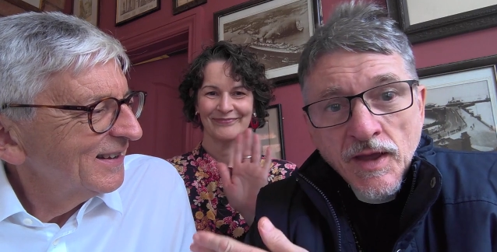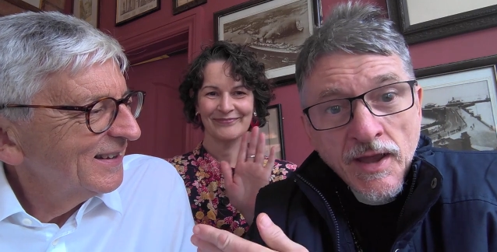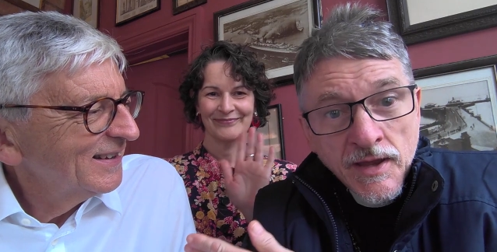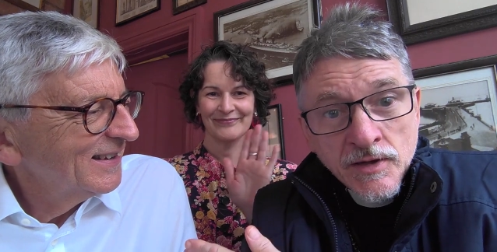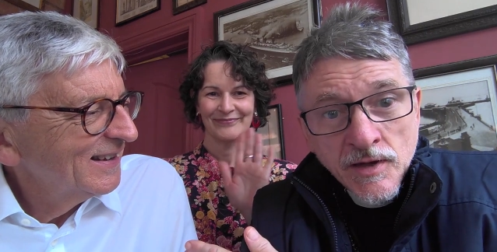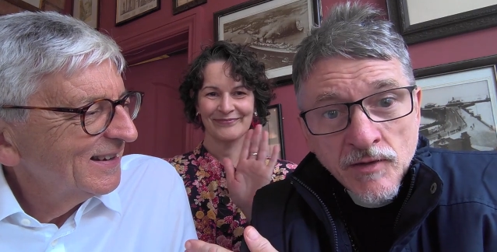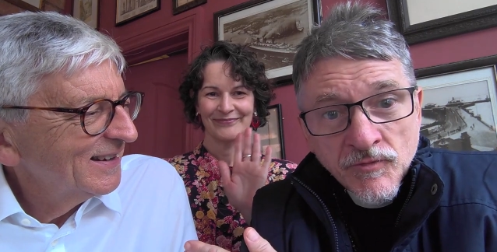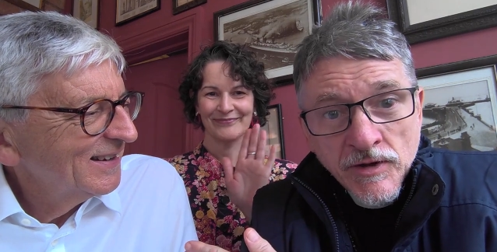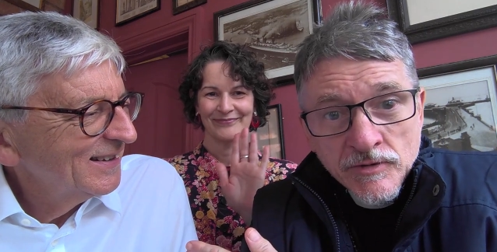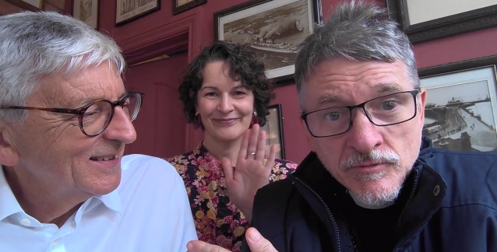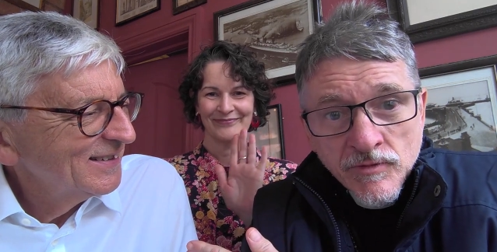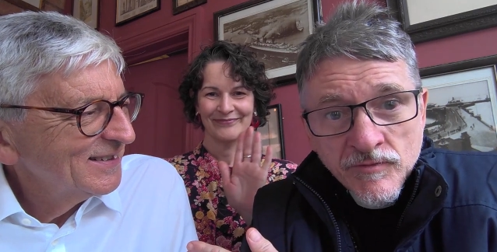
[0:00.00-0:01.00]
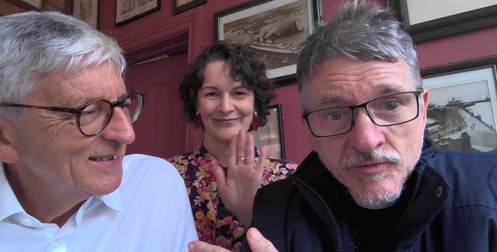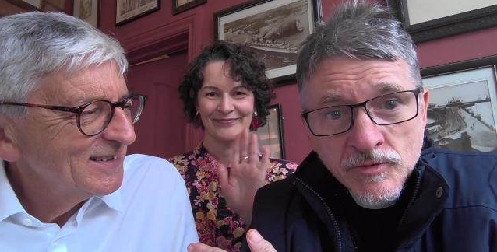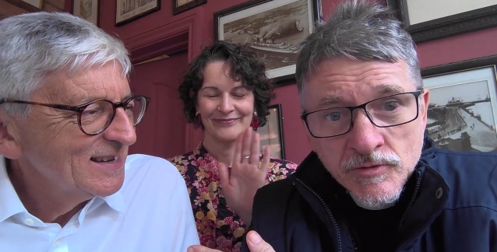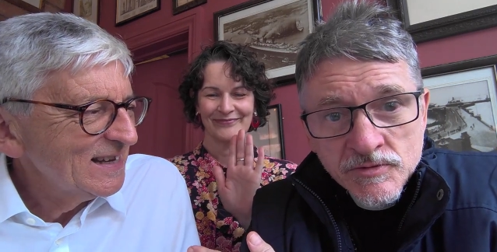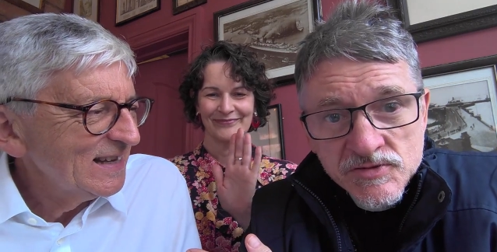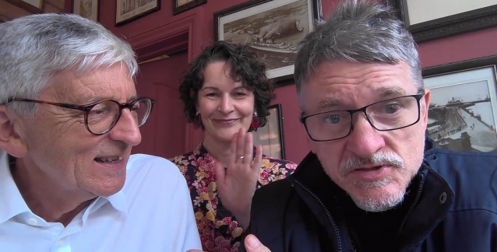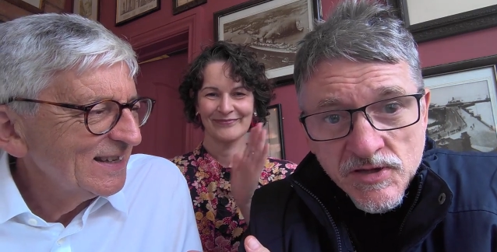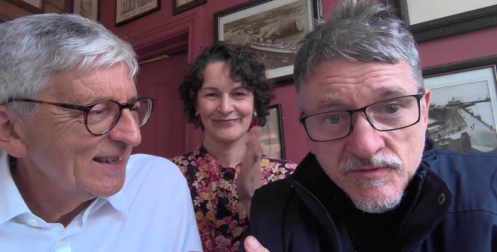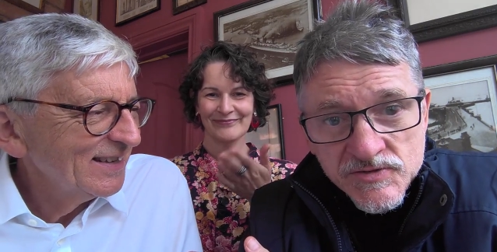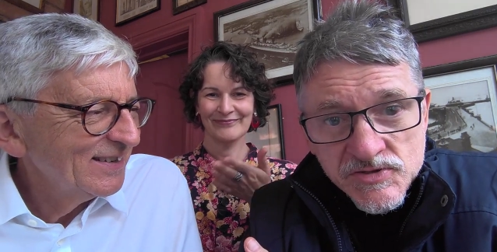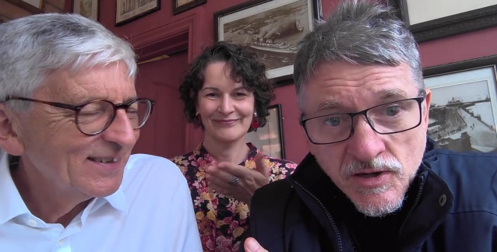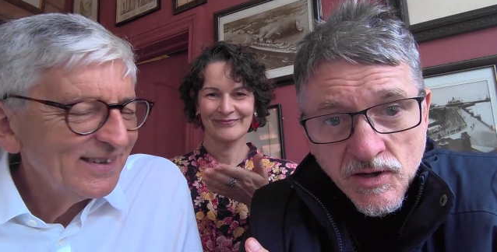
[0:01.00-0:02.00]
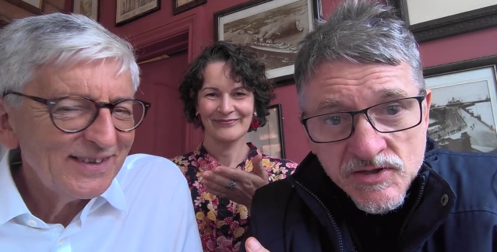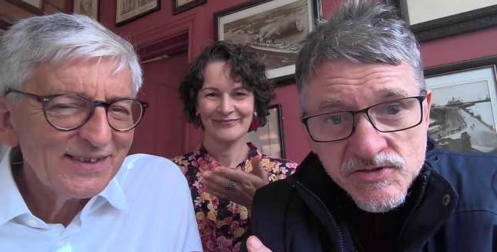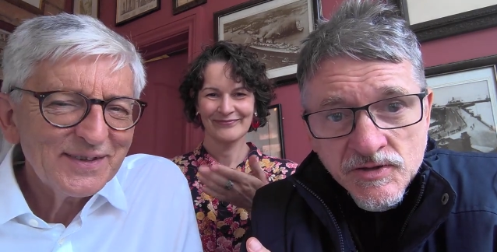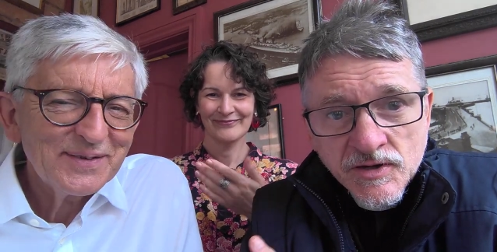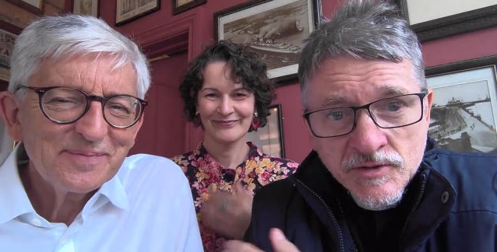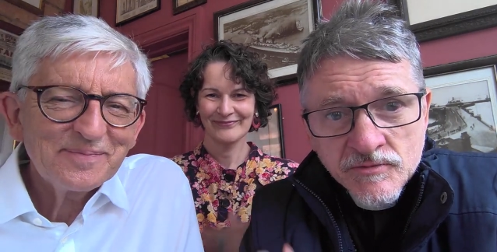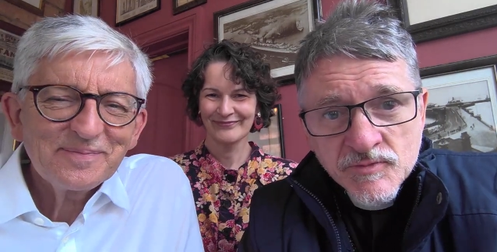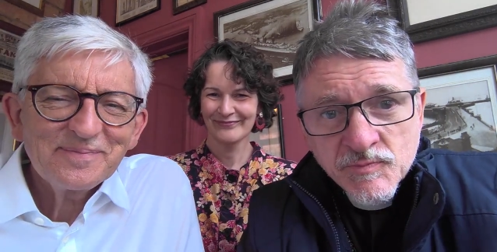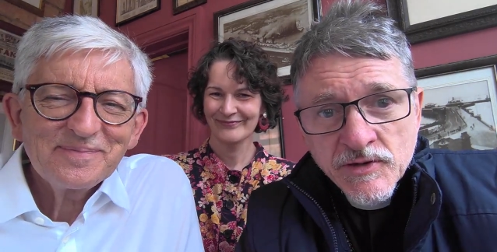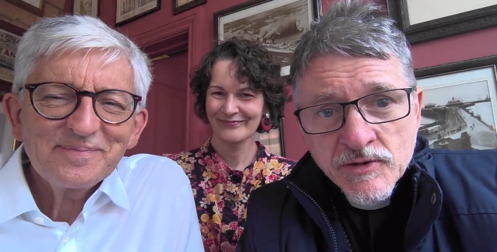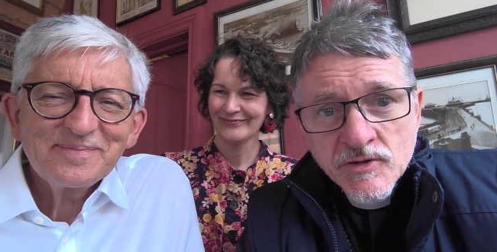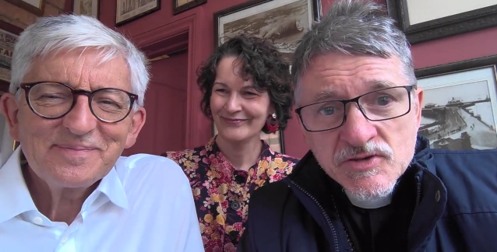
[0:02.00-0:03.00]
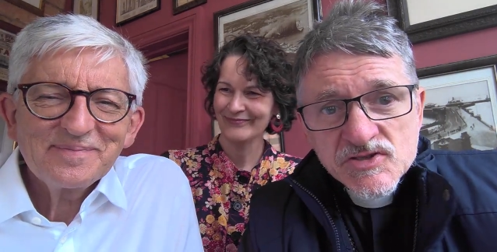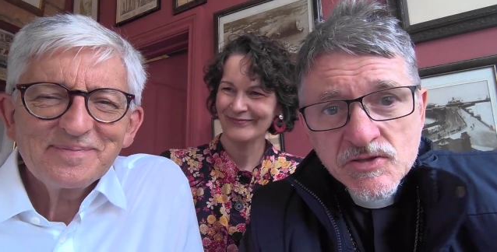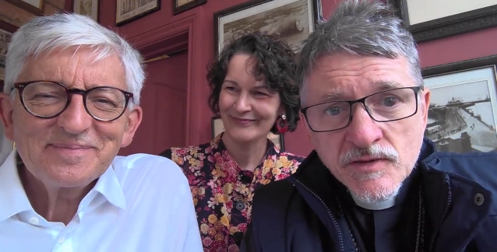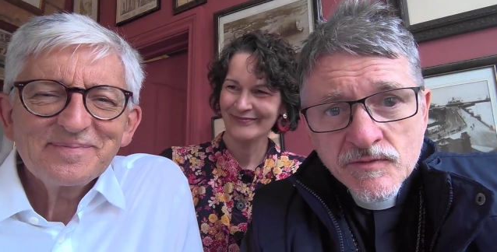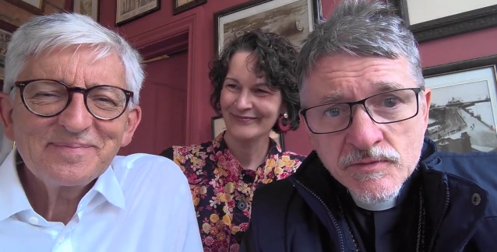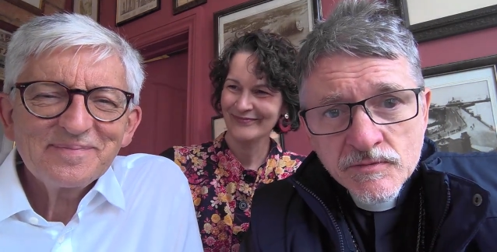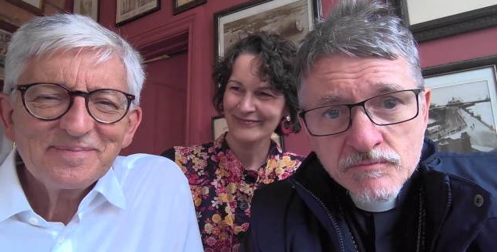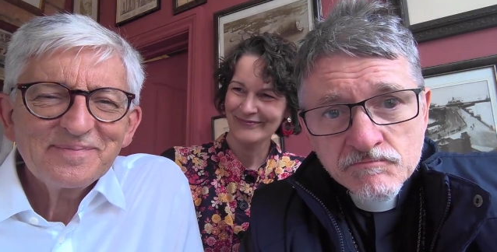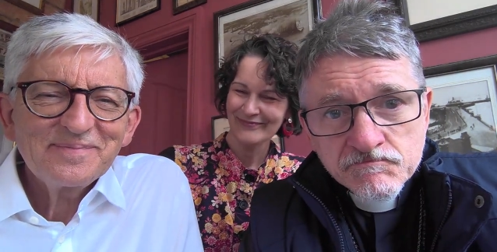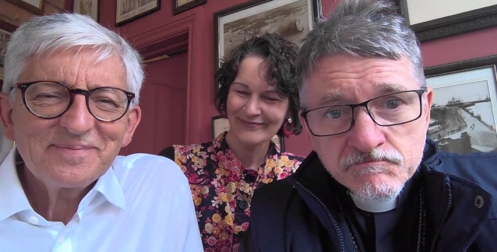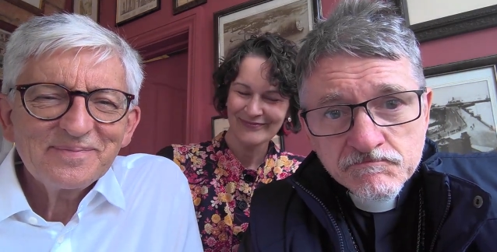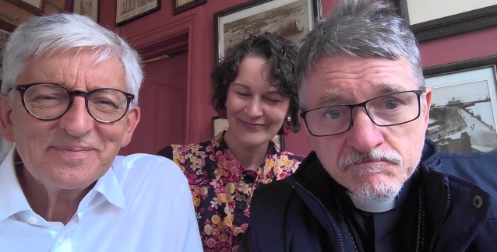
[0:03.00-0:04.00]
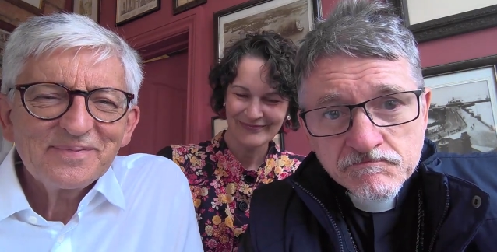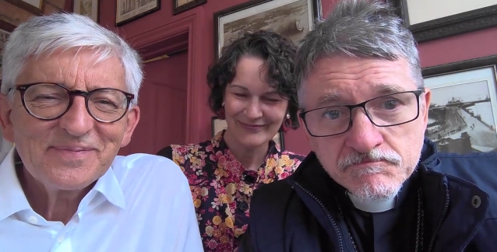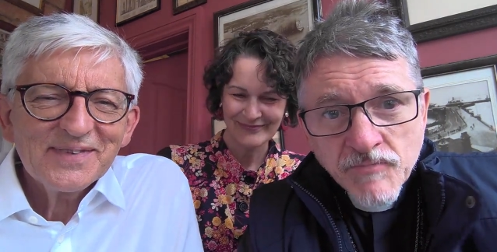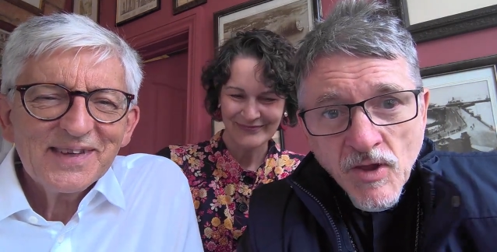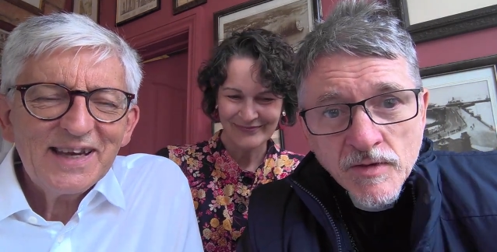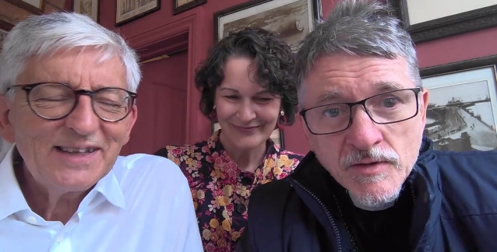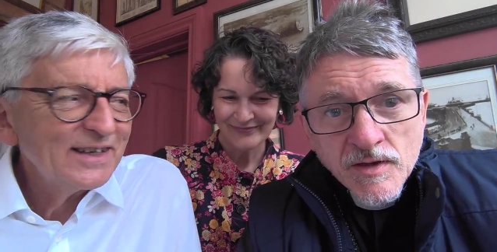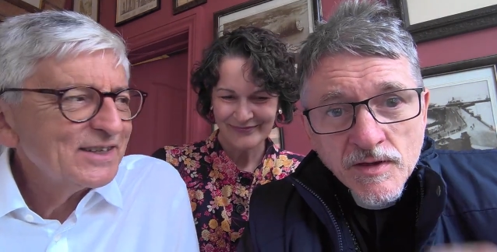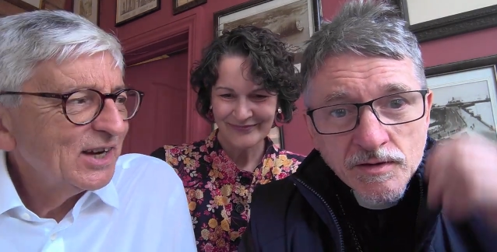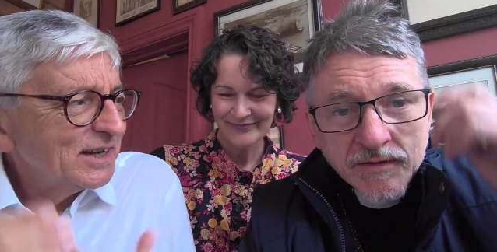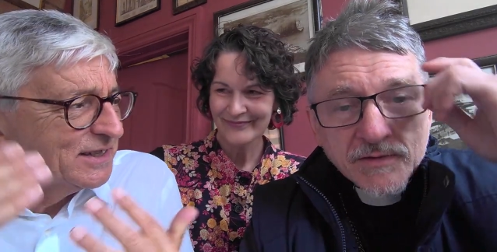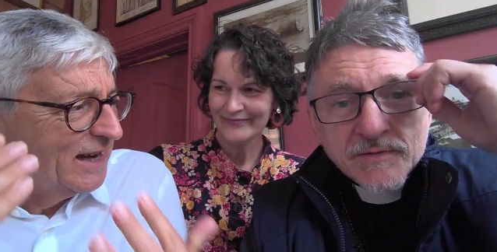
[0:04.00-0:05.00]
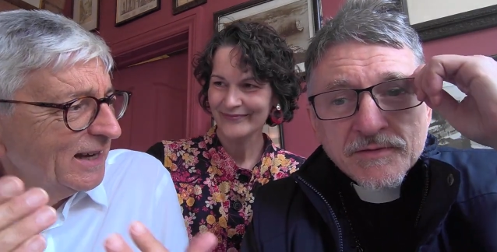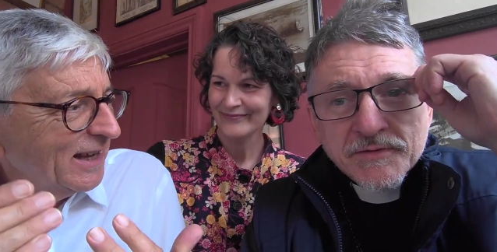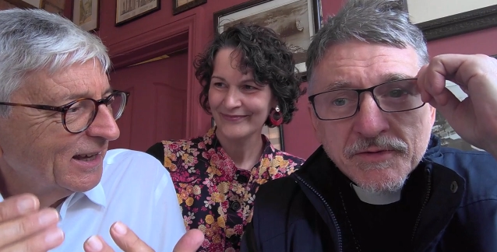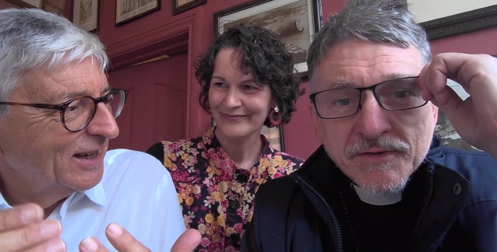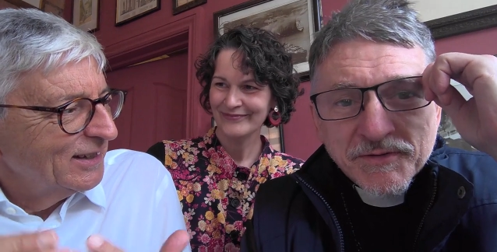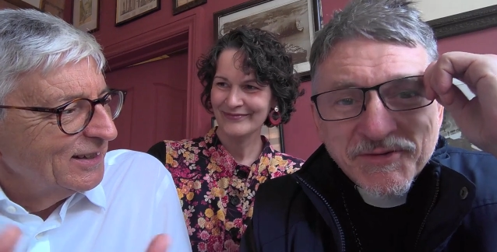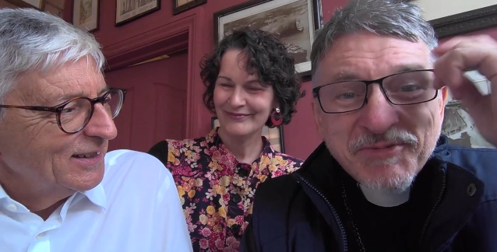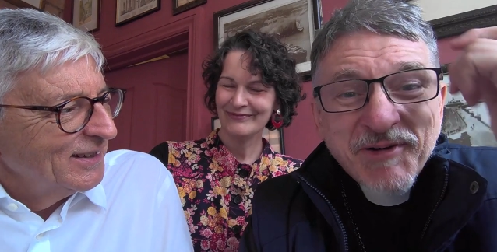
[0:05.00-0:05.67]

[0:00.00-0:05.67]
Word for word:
Speaker 1: and our friend the Reverend Doctor Stephen Sizer, otherwise better known as Stephen, in the Titanic,